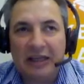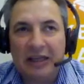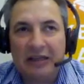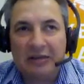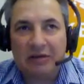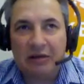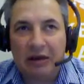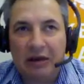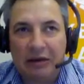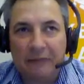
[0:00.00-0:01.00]

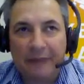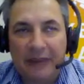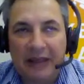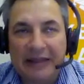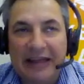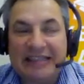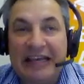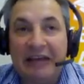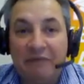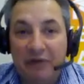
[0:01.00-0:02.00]
It's like, it
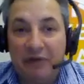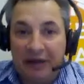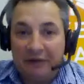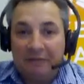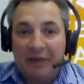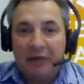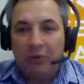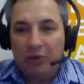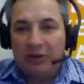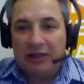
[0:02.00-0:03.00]
does everything.
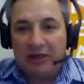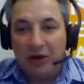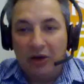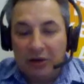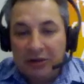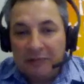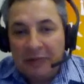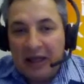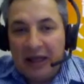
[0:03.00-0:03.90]
Well, it does a lot.